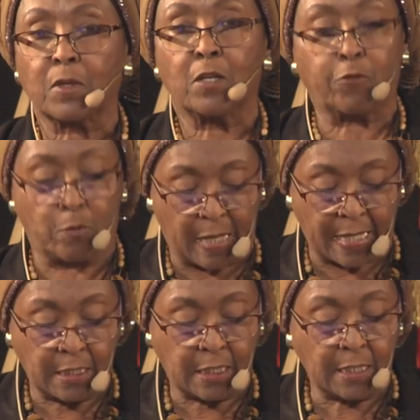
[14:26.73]
from
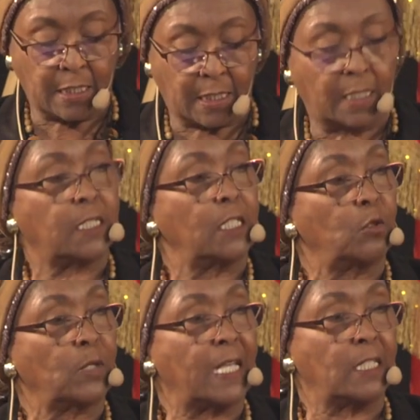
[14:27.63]
1960 to
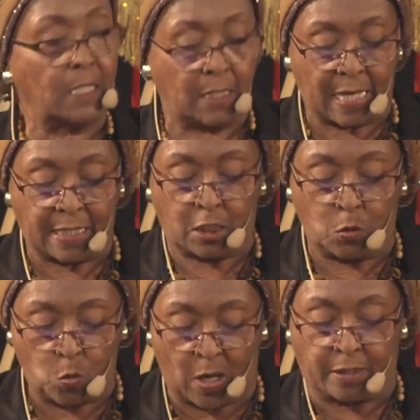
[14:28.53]

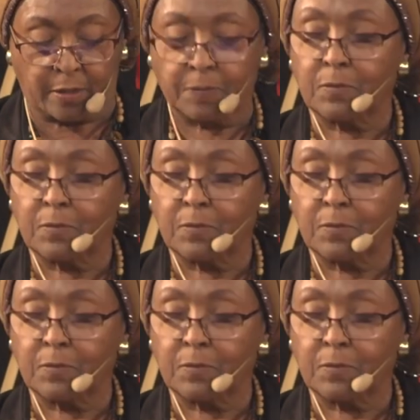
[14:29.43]
1991